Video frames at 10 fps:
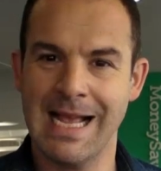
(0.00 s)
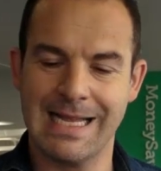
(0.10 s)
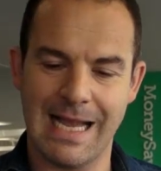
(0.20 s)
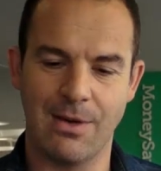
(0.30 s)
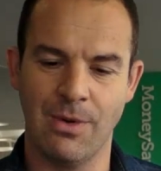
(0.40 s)

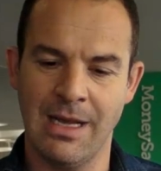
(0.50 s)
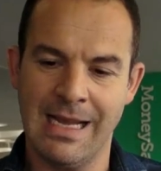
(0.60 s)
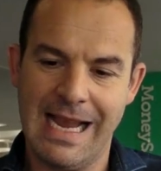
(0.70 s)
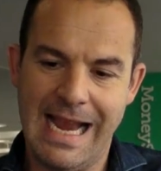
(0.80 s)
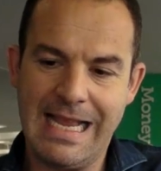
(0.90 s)
Now,
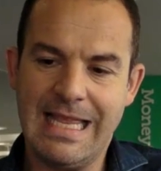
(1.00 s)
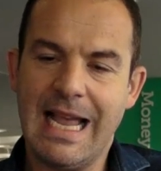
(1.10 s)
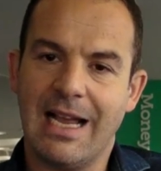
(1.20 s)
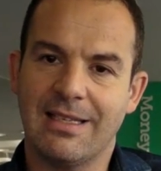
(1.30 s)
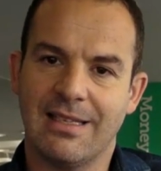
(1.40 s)
in the
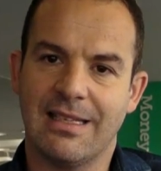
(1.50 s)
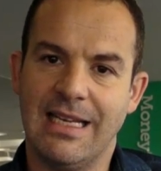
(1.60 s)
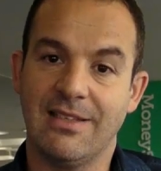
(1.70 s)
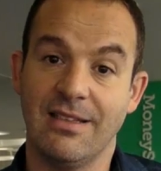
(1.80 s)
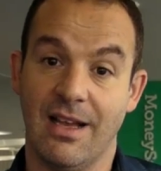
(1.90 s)
ISA
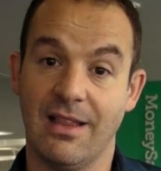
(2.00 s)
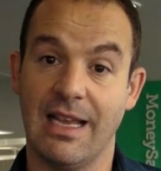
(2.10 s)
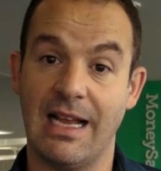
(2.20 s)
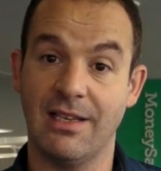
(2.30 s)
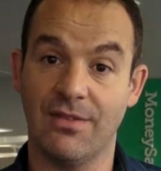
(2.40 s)
season at
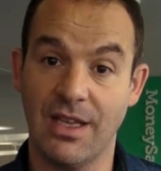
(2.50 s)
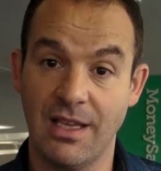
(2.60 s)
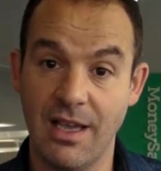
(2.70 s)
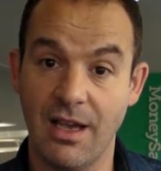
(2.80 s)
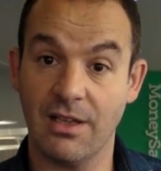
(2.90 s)
the end of the
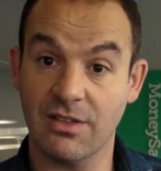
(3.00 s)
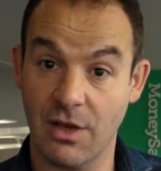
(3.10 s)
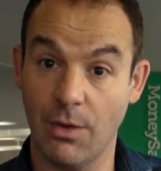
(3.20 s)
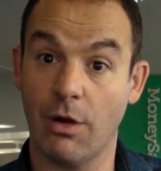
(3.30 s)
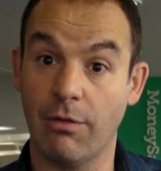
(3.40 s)
year,
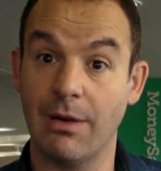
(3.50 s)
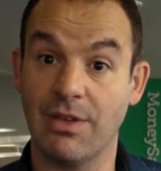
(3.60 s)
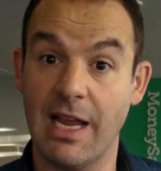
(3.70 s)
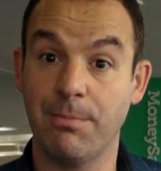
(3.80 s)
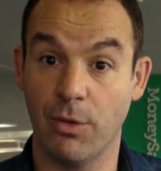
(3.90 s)
so around
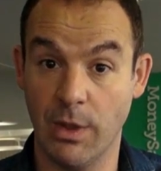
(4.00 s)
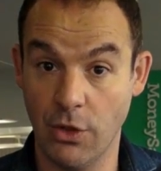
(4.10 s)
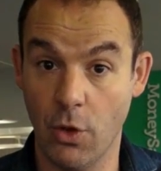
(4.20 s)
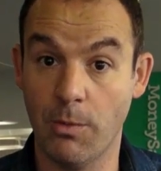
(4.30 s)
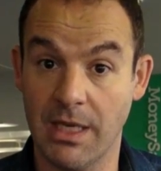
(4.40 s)
April, we
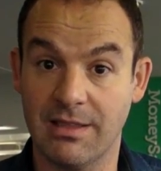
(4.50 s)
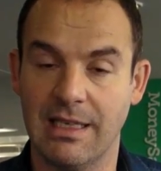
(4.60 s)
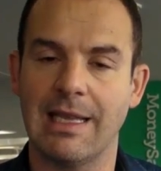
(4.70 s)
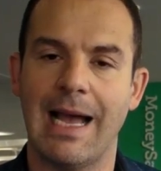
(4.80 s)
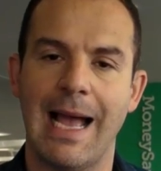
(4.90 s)
normally
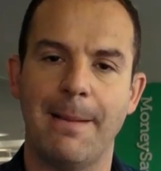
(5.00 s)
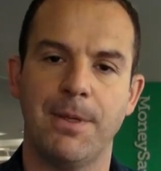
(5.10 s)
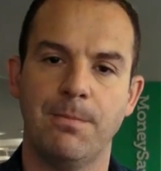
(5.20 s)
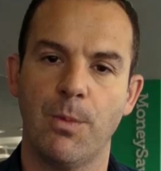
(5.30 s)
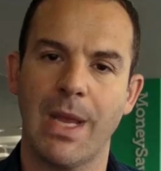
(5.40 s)
see that
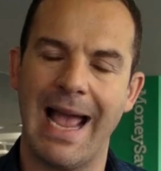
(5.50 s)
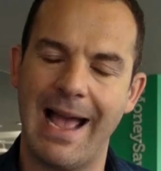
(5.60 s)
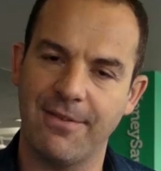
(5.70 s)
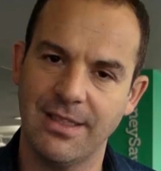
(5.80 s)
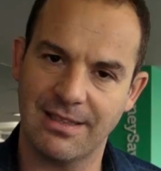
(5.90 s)
happen, but we
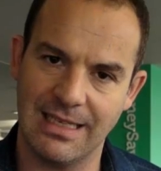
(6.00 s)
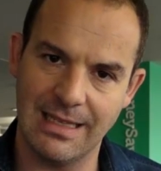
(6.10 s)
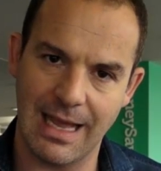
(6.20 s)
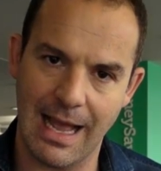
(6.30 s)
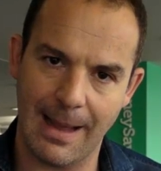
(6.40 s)
haven't seen
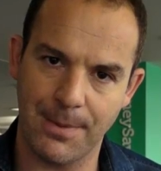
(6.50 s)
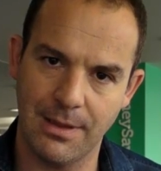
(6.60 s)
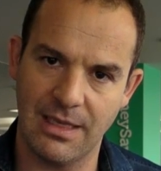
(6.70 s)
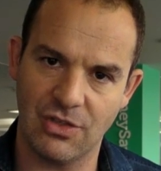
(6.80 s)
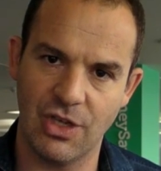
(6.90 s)
that happen
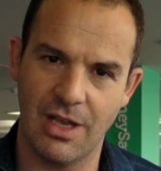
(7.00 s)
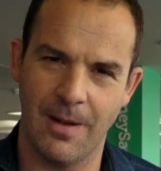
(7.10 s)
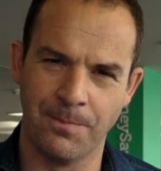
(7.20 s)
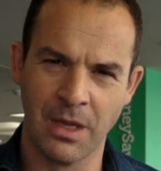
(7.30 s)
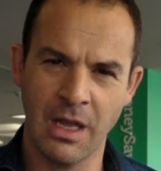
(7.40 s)
this
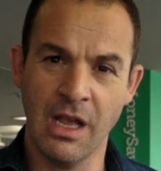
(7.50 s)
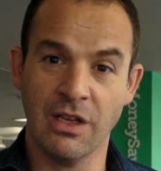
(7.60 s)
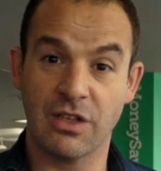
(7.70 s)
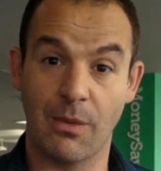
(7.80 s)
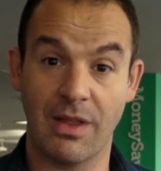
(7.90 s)
year.
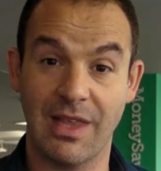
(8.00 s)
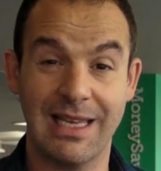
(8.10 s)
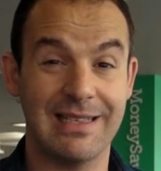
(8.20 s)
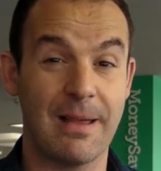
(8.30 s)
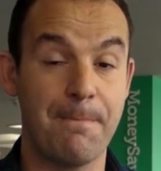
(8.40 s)
So I
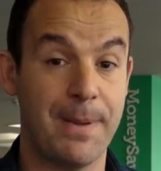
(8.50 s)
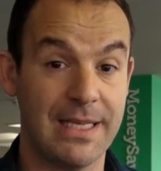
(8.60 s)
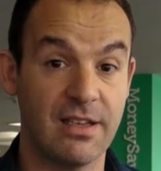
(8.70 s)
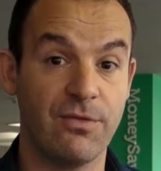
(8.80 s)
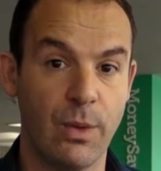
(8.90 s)
think it's a
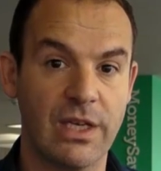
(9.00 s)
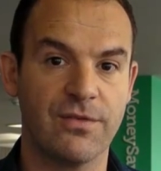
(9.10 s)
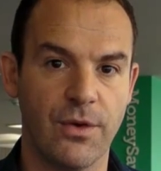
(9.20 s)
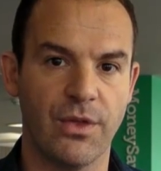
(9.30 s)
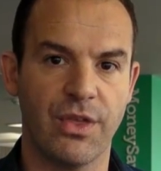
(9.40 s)
bit of
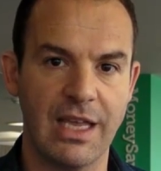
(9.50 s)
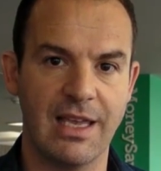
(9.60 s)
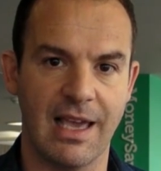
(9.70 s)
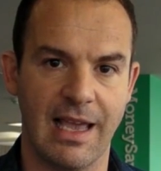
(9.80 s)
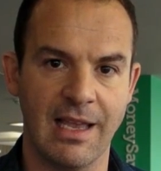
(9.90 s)
wishful
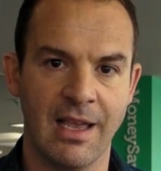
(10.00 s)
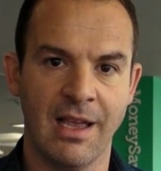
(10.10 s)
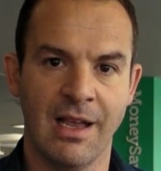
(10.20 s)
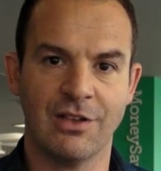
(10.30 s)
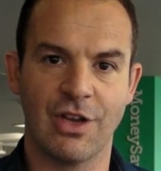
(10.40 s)
thinking
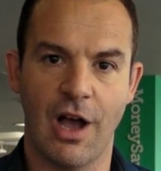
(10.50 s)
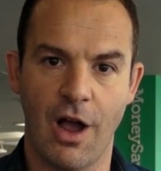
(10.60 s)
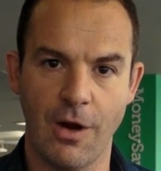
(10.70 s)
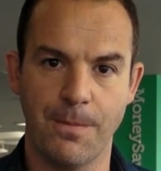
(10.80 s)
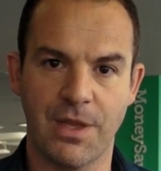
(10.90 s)
to
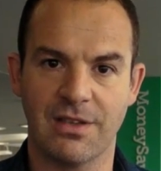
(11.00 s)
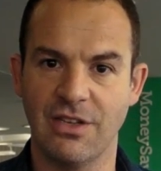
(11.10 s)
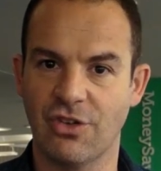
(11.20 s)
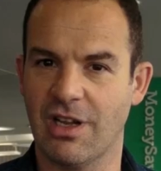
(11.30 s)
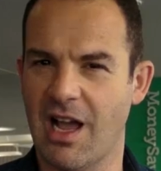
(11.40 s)
hope that
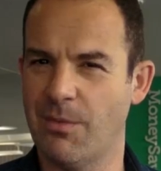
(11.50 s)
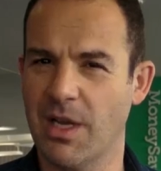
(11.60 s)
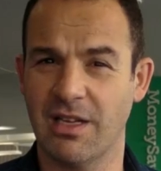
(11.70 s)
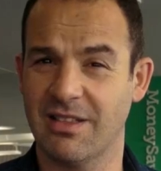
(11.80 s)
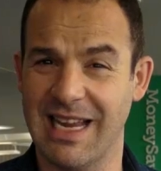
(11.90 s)
in July we're
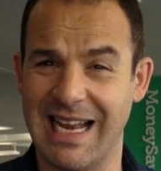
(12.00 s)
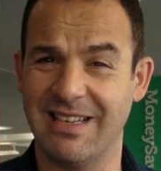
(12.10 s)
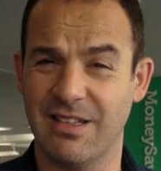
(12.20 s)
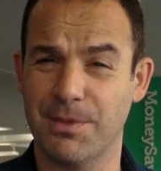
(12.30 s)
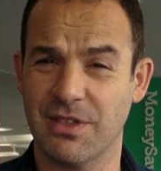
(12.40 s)
going to see any
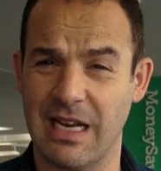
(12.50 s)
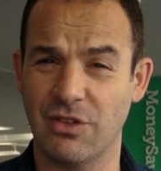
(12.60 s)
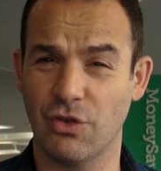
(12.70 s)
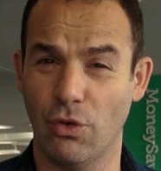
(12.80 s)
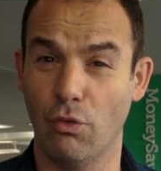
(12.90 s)

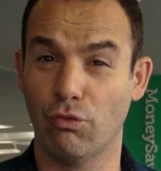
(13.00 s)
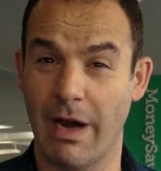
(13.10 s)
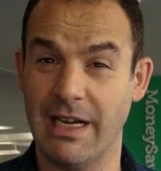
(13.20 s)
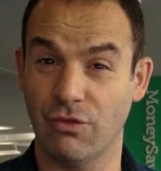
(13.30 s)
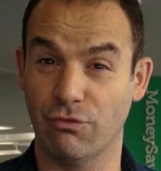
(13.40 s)
substantial
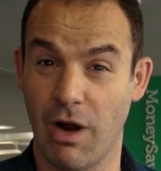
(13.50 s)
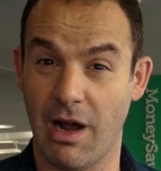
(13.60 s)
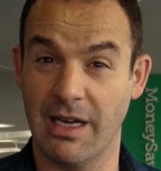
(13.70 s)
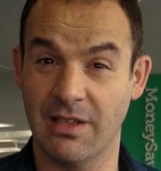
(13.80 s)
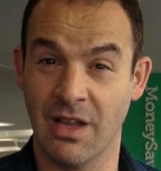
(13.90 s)
rate
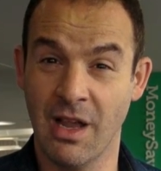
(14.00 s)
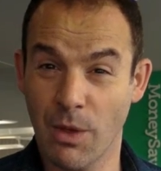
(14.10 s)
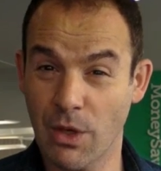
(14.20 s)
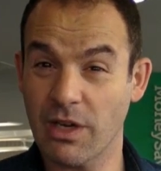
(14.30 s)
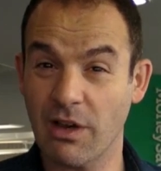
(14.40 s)
rise.
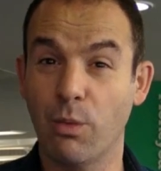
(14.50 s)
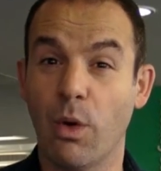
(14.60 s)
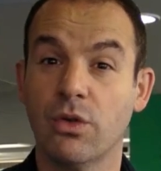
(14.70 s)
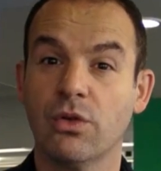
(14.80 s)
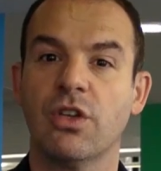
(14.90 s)
We could have
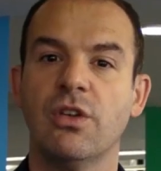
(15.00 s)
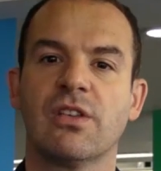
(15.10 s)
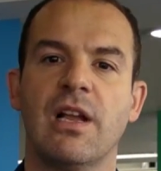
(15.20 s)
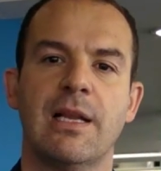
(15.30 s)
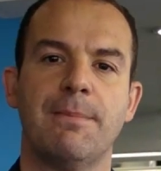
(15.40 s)
1 or 2
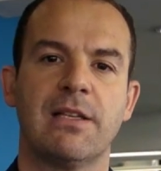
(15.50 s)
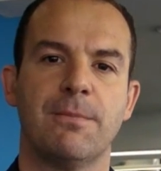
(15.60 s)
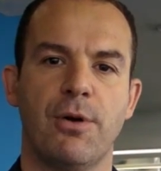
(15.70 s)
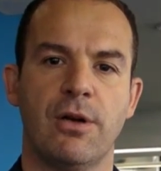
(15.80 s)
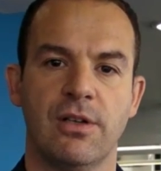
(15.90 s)
slightly better
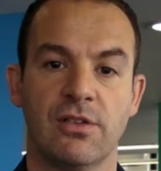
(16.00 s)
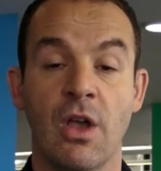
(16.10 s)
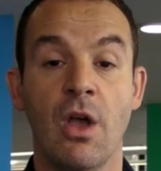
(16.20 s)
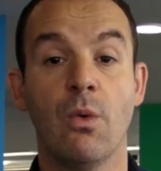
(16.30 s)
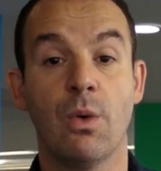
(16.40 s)
products.
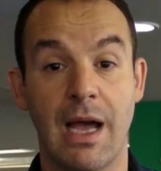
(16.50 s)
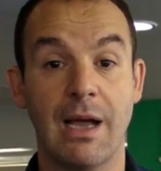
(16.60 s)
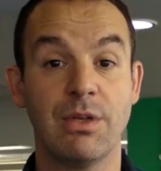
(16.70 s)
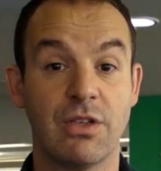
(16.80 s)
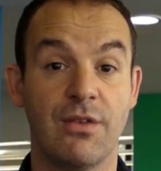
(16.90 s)
What I
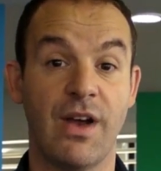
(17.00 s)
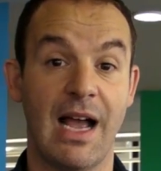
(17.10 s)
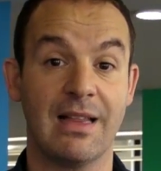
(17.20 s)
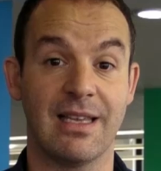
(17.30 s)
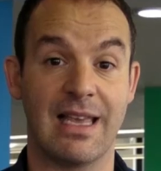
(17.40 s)
would do if I
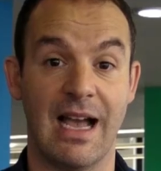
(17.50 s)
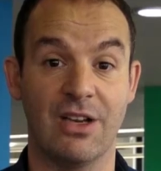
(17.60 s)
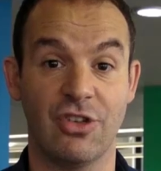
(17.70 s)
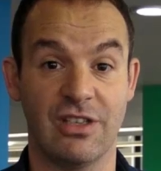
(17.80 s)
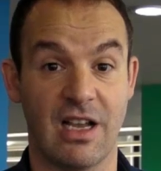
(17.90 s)
had the
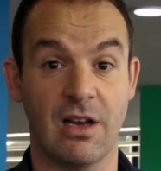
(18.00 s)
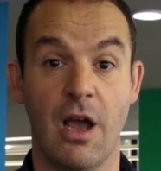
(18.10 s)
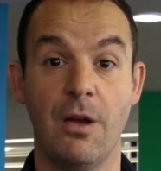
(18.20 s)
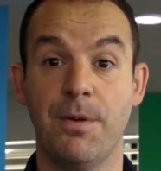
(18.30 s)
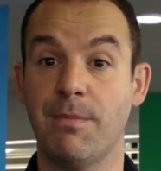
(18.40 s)
cash is I'd
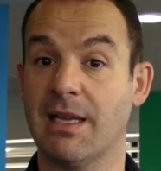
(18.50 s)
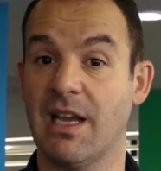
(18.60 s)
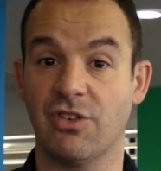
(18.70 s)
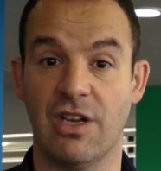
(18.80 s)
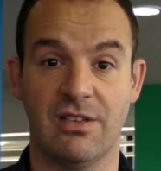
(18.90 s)
open my
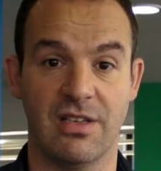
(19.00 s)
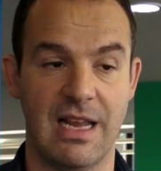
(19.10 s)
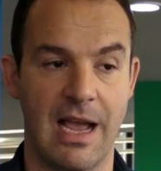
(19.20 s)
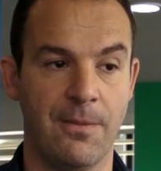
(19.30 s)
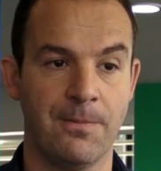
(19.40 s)
cash ISA
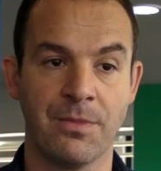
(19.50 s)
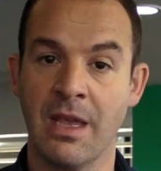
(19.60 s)
now.